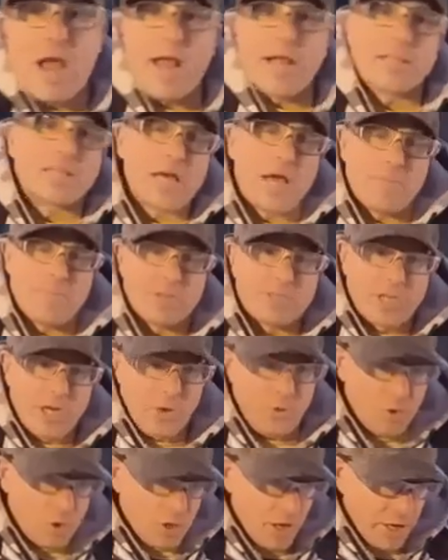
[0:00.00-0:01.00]

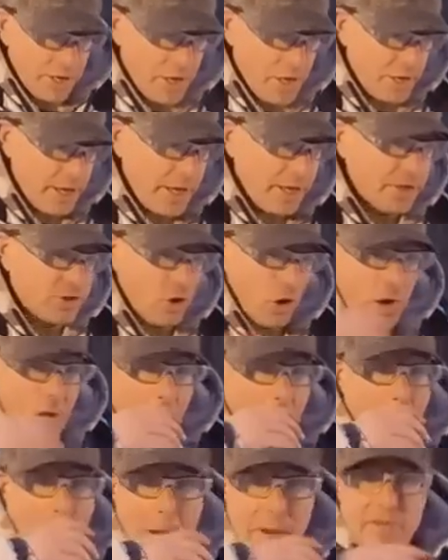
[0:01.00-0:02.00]
anti-material gun, okay? So
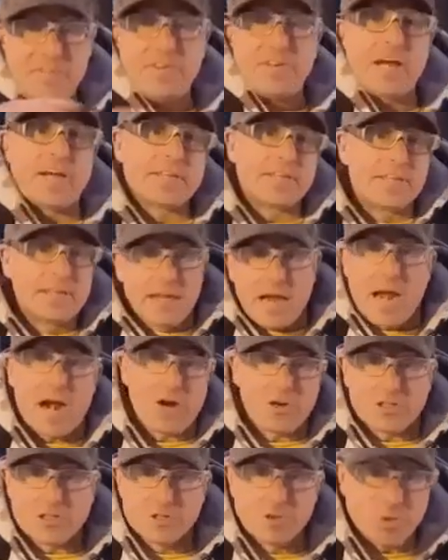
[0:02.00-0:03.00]
even on
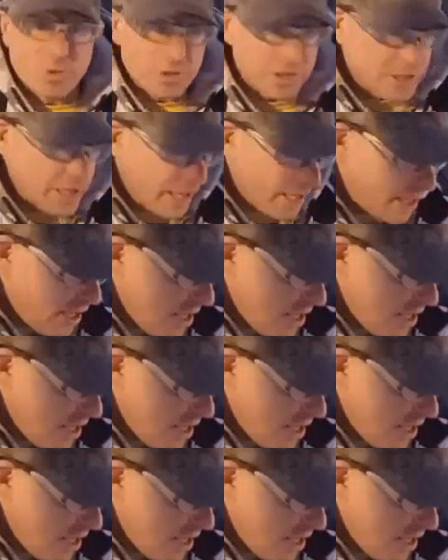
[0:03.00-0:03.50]
garrison duties, like,